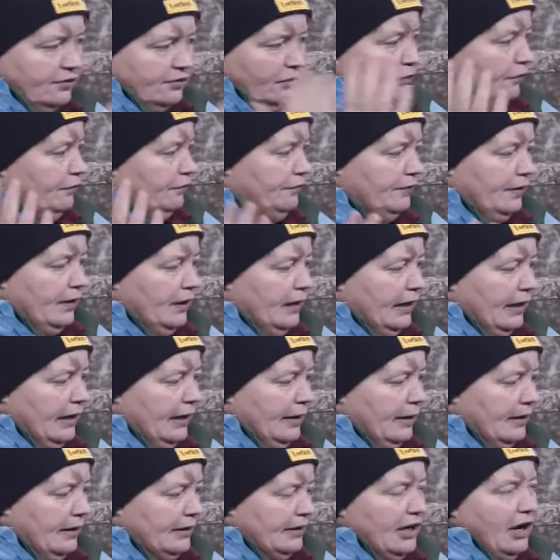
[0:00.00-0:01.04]
sort of, uh,
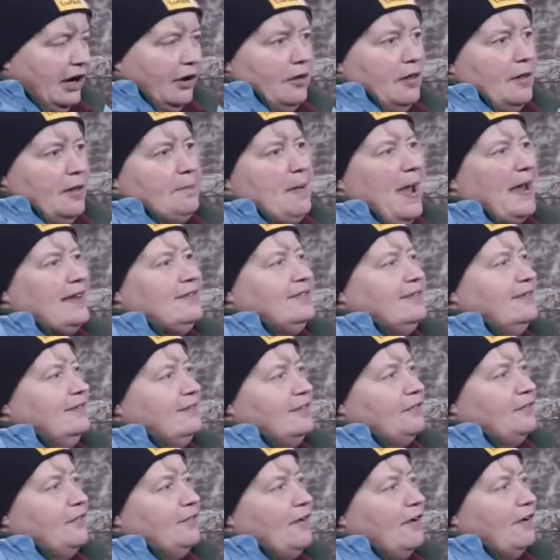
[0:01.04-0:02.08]
you know, the basis
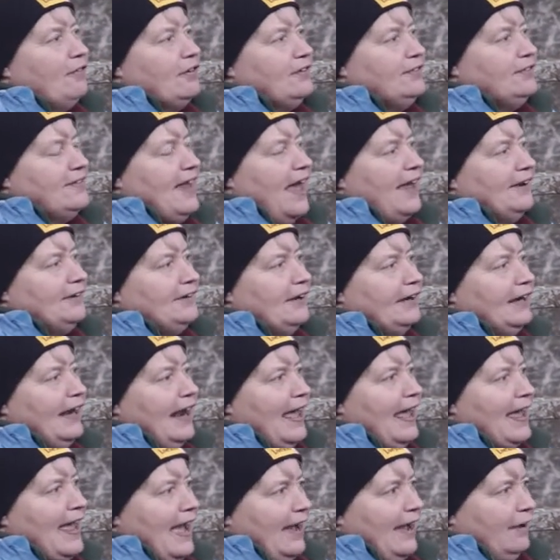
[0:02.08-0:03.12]
of a very standard
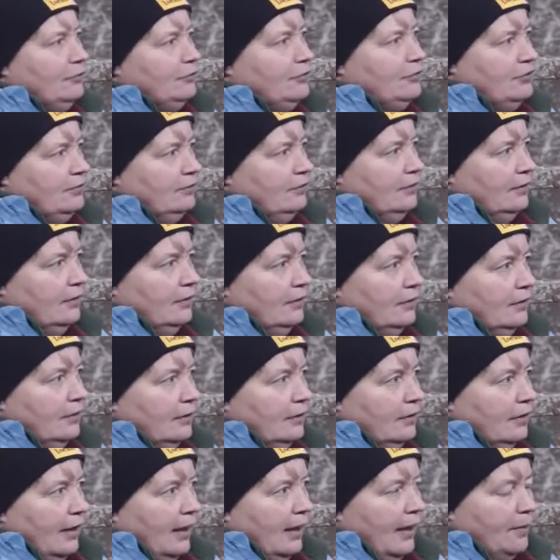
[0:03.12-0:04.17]
layout.
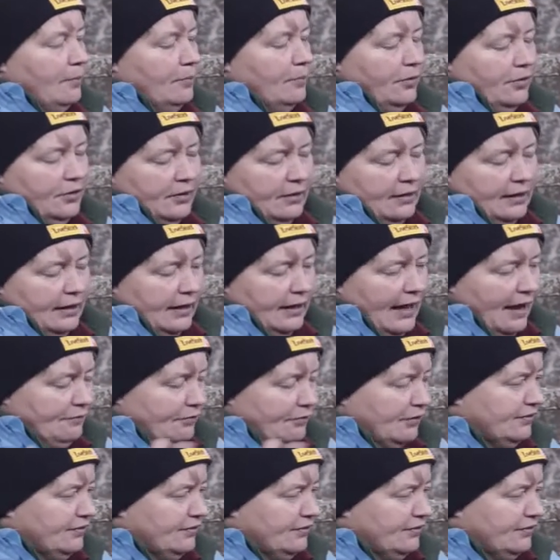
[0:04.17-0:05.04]
Um, every